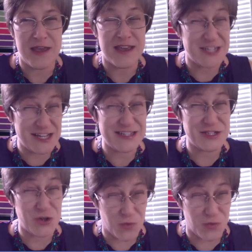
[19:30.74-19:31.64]
Chances
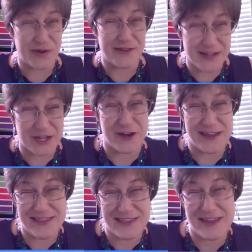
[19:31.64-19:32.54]
are really
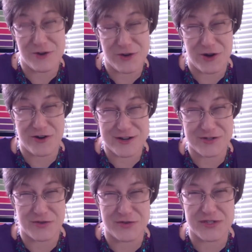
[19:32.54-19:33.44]
good that your current
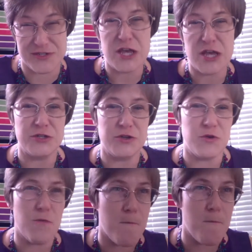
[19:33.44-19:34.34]
tools do
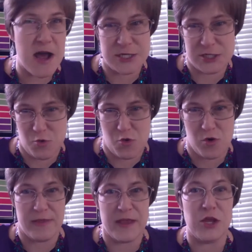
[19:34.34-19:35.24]
much more
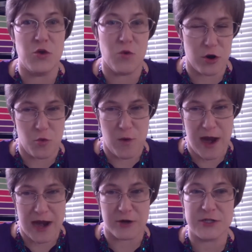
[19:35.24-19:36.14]
than you are
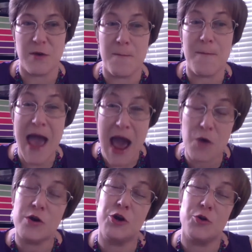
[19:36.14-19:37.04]
aware to
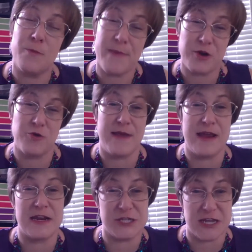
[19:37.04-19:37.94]
empower your better
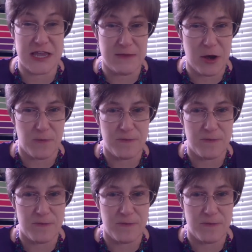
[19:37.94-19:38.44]
managing email.